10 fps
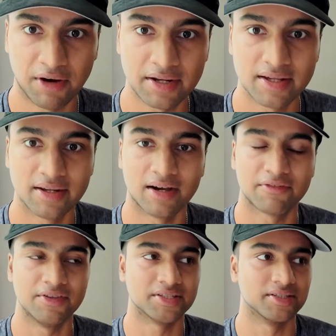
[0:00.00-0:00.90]
Funny
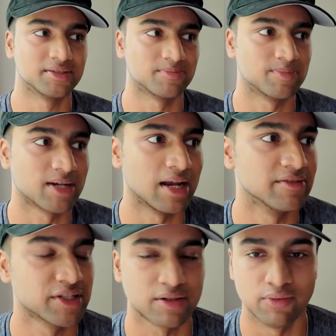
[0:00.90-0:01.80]
enough, this is kind
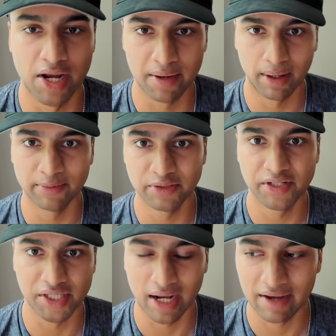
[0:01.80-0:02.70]
of just a random
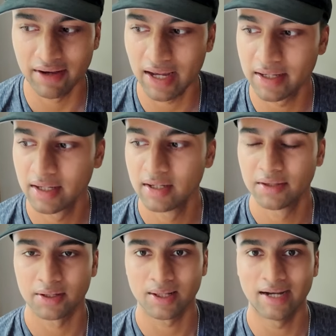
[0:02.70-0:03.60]
observation I've had.
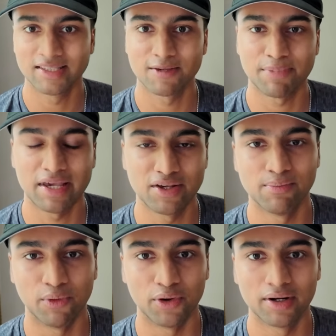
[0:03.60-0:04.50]
The clients that pay you
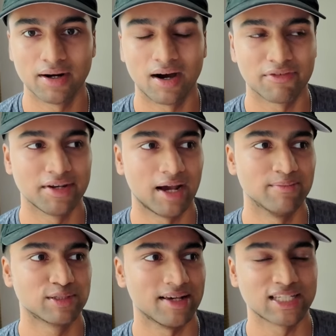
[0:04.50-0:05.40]
more
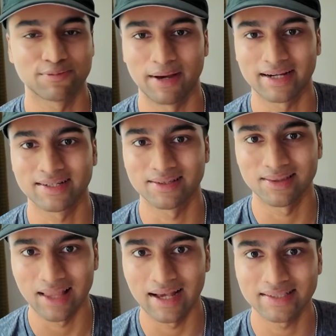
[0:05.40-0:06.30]
oftentimes expect
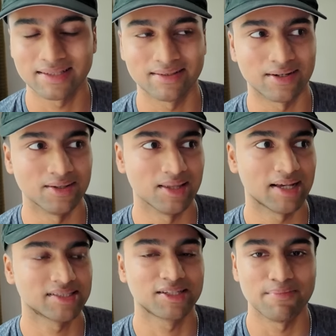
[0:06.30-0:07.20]
less and are
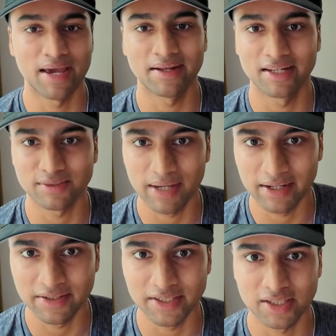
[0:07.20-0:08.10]
less demanding as
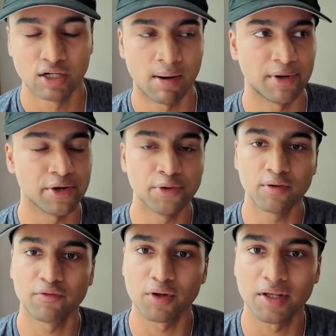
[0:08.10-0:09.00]
managers. Remember, you're
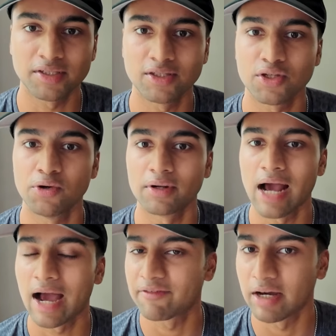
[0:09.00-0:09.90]
doing freelancing, so you don't
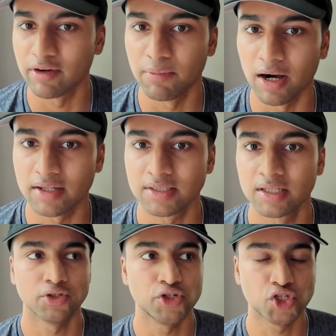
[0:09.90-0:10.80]
have to have a boss.
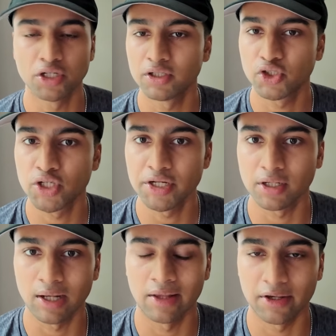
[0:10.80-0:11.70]
So you shouldn't treat
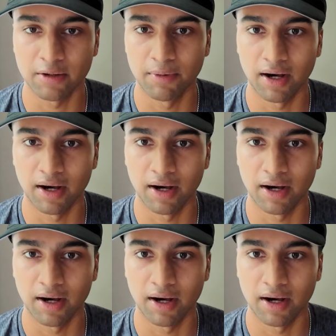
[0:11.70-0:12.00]
your client like a